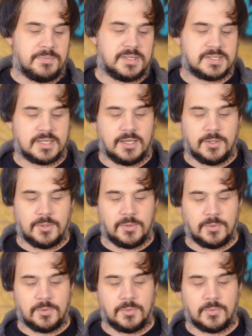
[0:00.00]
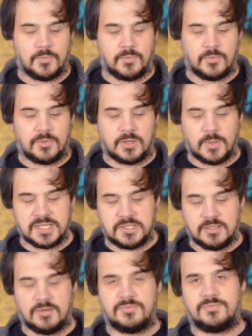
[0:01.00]
So the
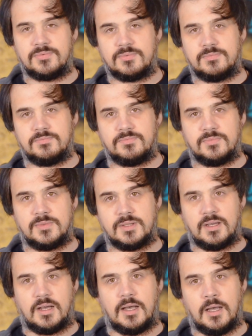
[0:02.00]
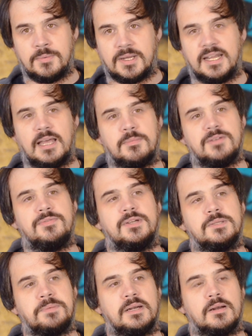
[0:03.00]
question of, I'm going to get my
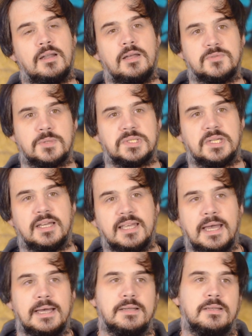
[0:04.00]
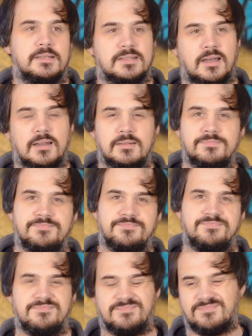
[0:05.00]
first pair of gloves, what should I get, is kind of
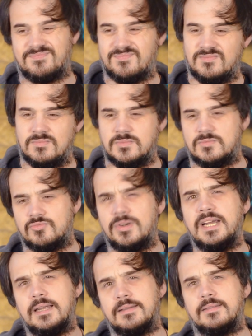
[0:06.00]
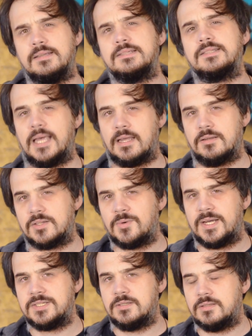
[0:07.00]
really the second
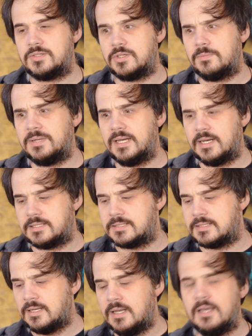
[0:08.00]
question that should be asked.